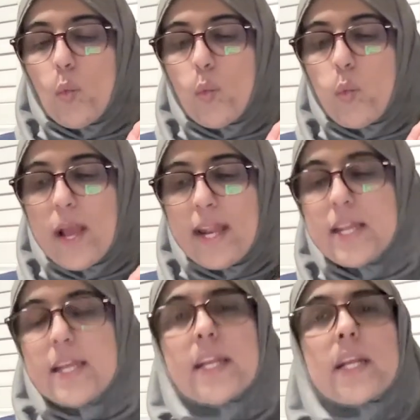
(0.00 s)

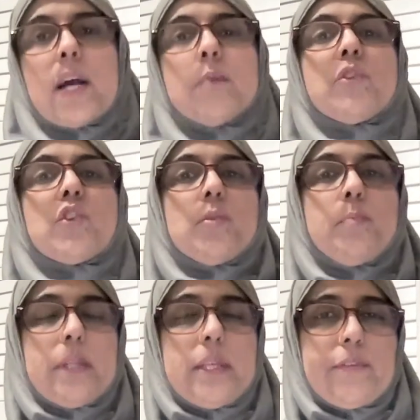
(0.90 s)
when it comes to
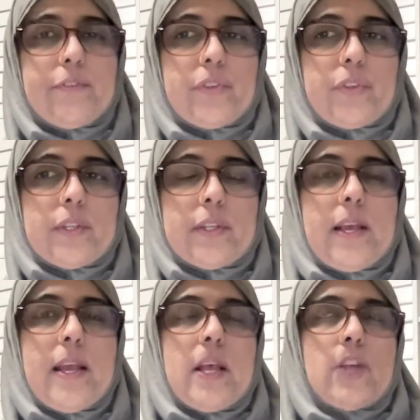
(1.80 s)
beliefs,
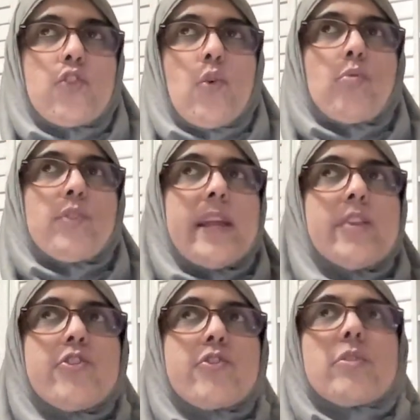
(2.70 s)
so
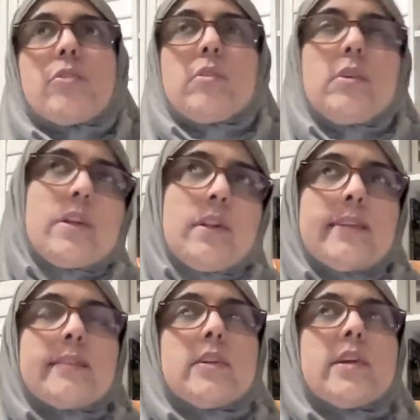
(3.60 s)
10 years or a little
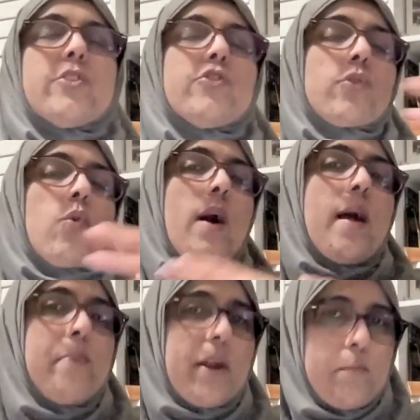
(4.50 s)
less than 10 years ago,
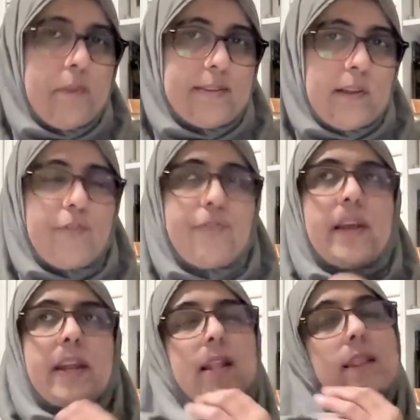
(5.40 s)
I bet on myself
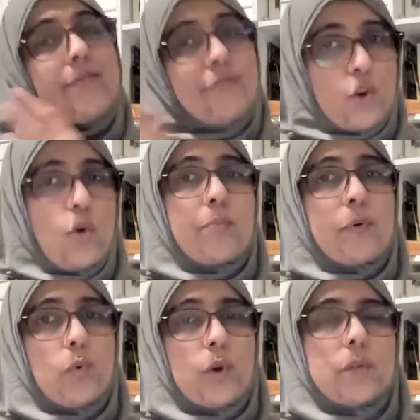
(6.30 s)
and I left the
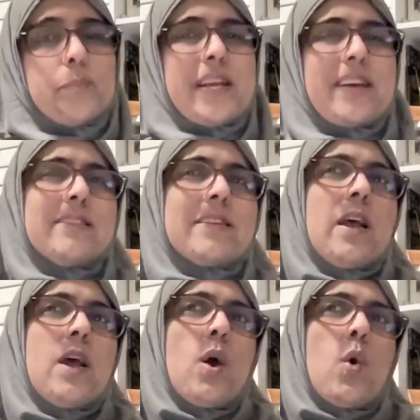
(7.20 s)
corporate world, because
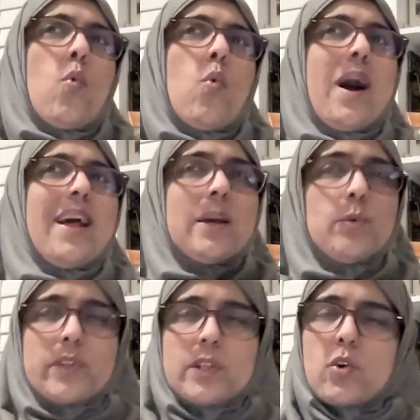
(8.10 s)
while I
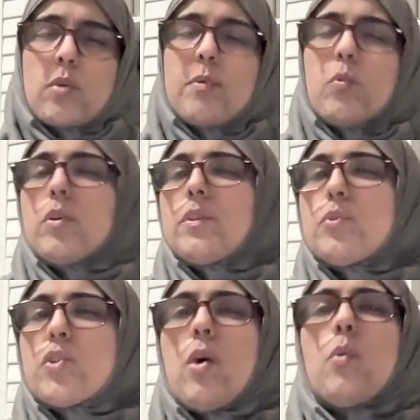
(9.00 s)
was in the corporate world, there
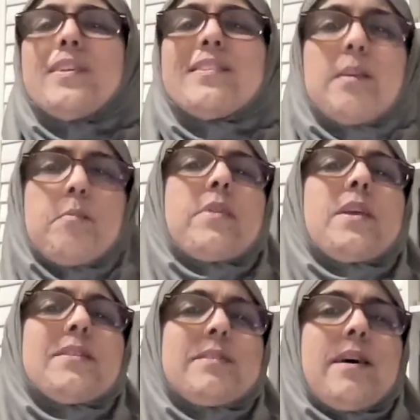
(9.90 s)
was always
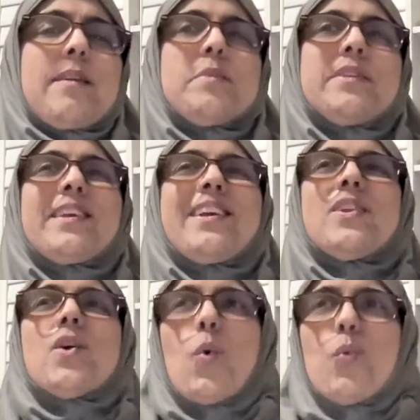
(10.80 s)
something inside of me
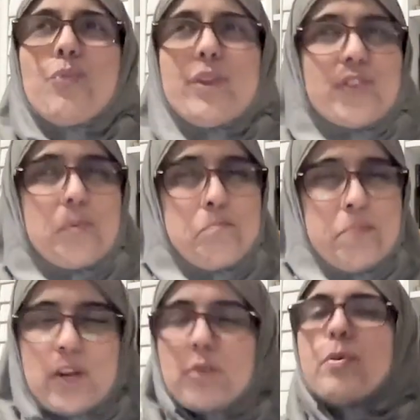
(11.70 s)
saying, no, there's a
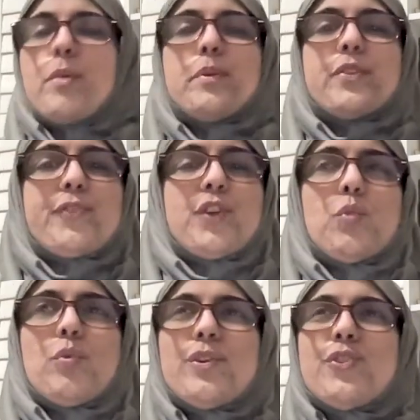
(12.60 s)
bigger purpose for
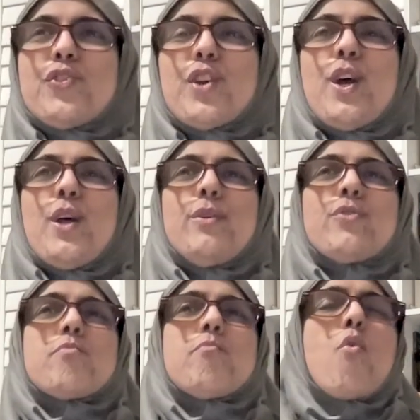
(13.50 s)
you.
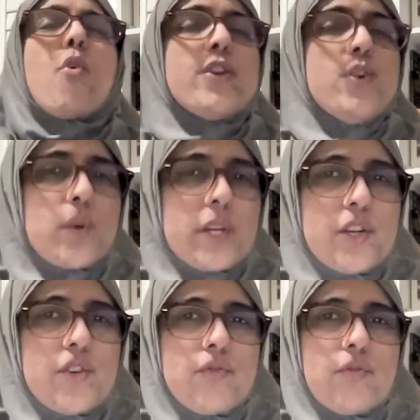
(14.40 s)
There's more you
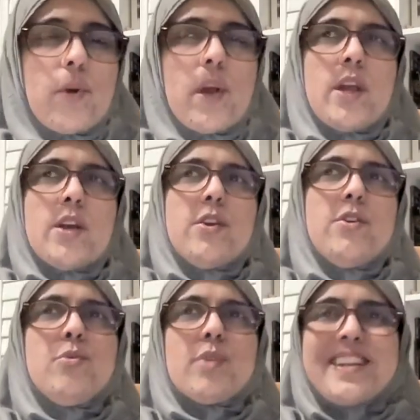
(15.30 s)
can do.
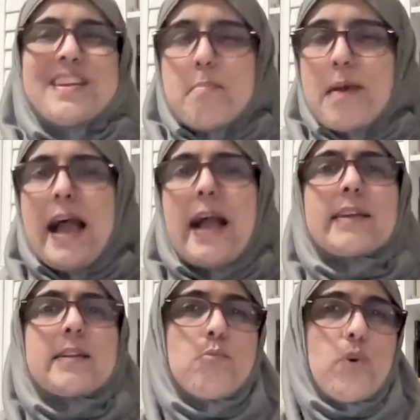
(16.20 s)
You can
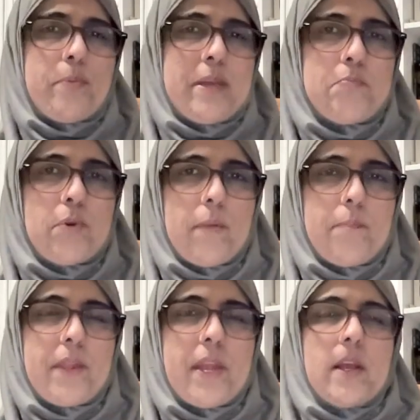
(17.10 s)
impact more people.
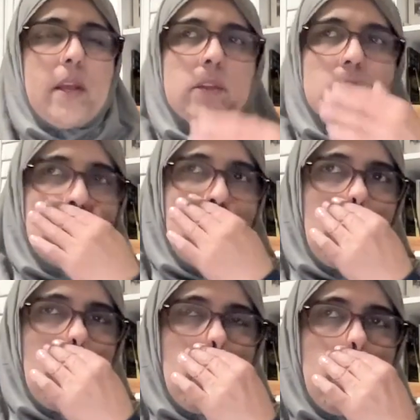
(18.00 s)

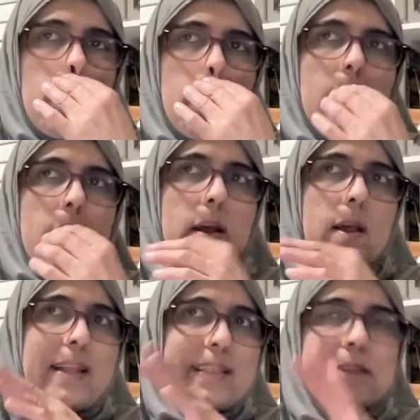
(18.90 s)
So
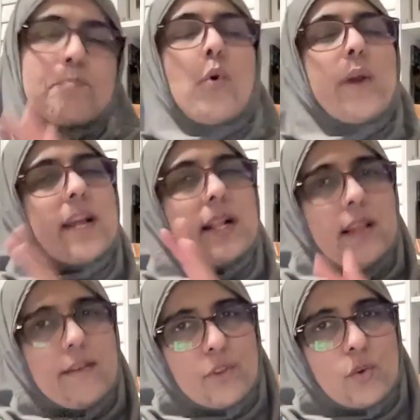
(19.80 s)
at that point, I
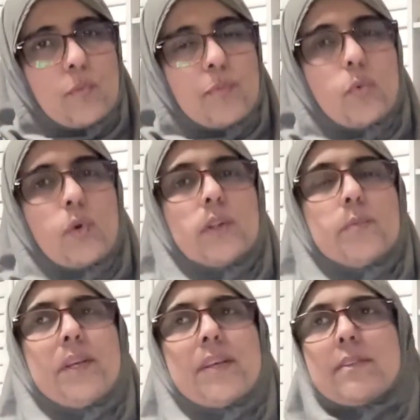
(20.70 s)
left the corporate
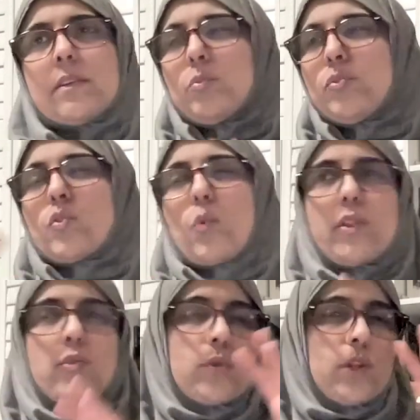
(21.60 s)
world because I was
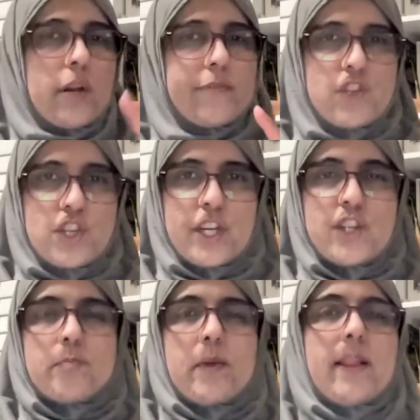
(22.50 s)
going through a lot of
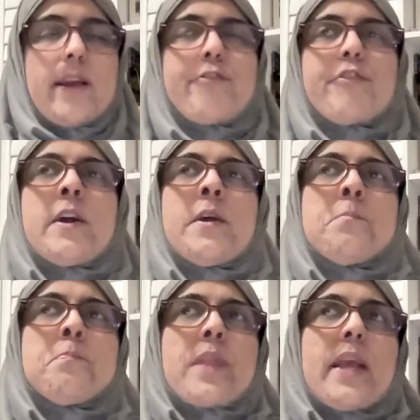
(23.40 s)
change in my life.
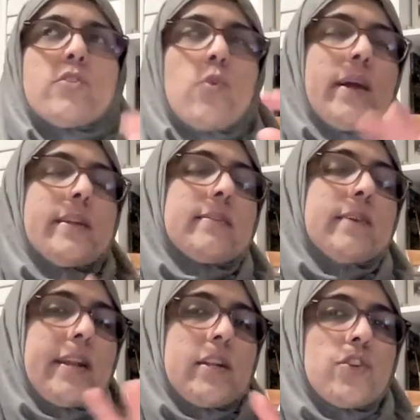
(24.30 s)
And so I
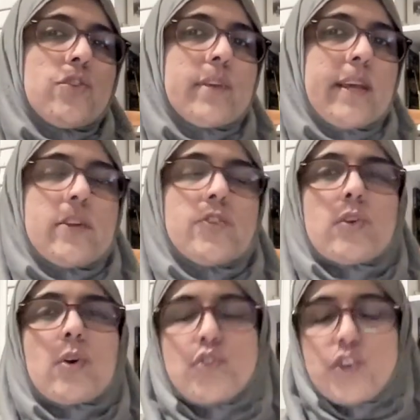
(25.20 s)
decided to get
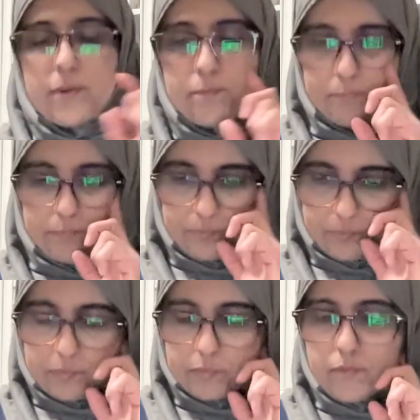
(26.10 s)
into coaching.
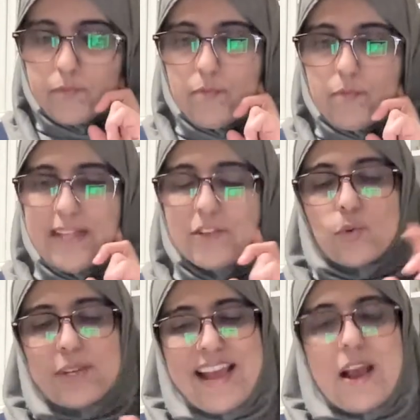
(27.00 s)
And
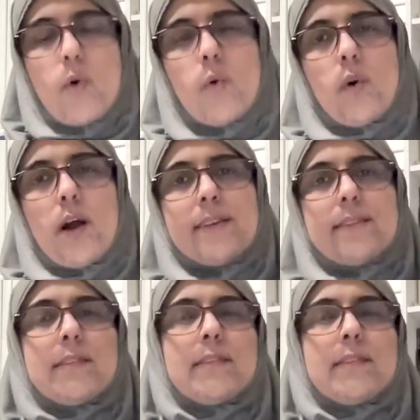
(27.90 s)
so now I